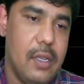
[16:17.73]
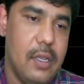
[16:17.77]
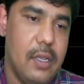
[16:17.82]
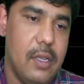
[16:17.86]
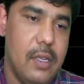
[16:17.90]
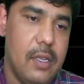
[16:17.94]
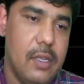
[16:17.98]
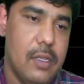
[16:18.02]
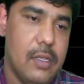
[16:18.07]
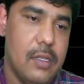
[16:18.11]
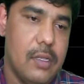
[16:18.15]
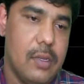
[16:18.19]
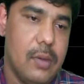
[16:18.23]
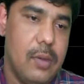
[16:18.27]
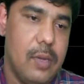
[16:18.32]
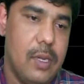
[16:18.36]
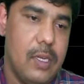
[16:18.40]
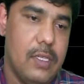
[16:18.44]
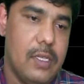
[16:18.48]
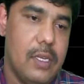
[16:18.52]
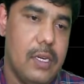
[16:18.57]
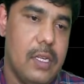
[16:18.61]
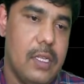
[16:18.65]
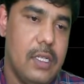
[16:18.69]
So
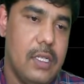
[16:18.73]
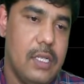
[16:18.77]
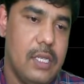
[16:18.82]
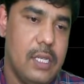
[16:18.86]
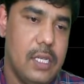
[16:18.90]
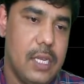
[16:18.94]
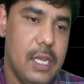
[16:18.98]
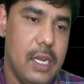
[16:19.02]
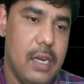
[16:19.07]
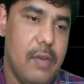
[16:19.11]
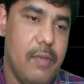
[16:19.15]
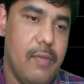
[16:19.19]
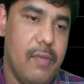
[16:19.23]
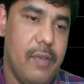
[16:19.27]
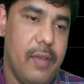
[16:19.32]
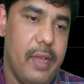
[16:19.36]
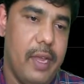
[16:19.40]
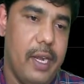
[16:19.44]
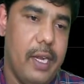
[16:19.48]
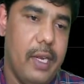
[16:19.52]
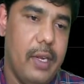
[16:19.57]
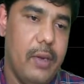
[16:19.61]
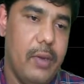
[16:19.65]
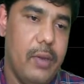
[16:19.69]
answer is 10
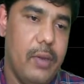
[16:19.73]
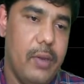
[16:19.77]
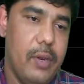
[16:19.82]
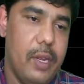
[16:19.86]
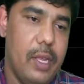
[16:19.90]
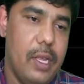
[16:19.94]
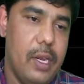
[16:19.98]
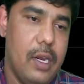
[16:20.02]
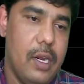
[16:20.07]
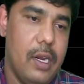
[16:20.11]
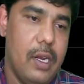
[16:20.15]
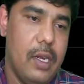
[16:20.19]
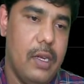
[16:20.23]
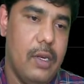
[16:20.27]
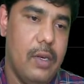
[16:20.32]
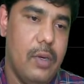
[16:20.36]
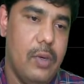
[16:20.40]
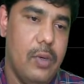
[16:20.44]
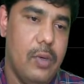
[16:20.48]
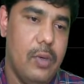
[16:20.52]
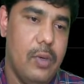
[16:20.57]
factorial into